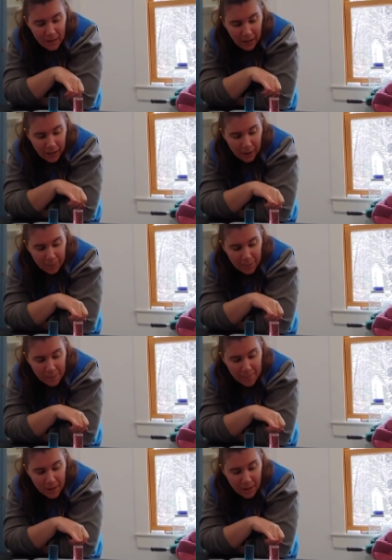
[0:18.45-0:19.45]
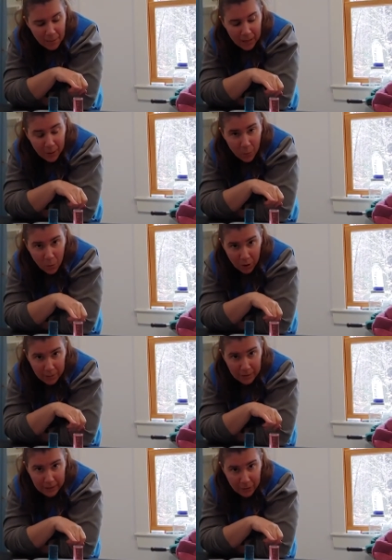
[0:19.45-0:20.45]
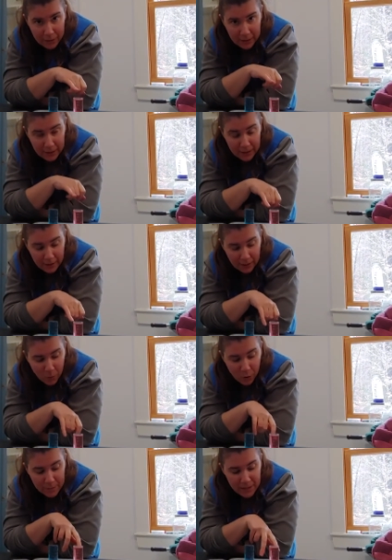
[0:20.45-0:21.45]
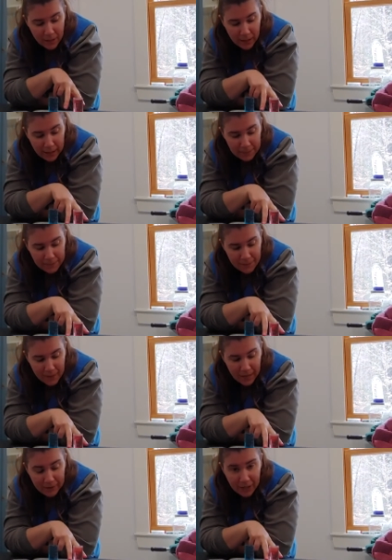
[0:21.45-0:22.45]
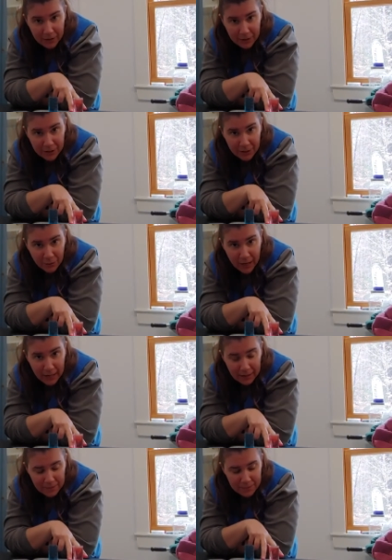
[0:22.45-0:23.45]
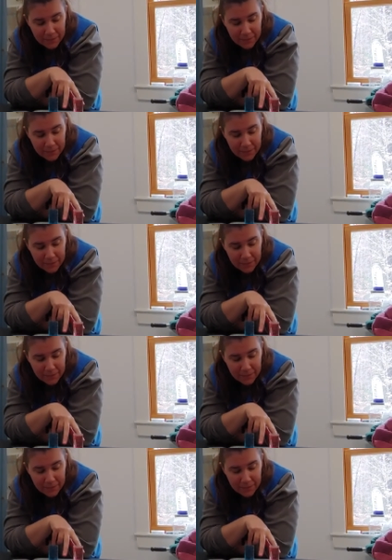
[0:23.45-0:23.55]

My warm liquid here, warm to hot, I've colored in red,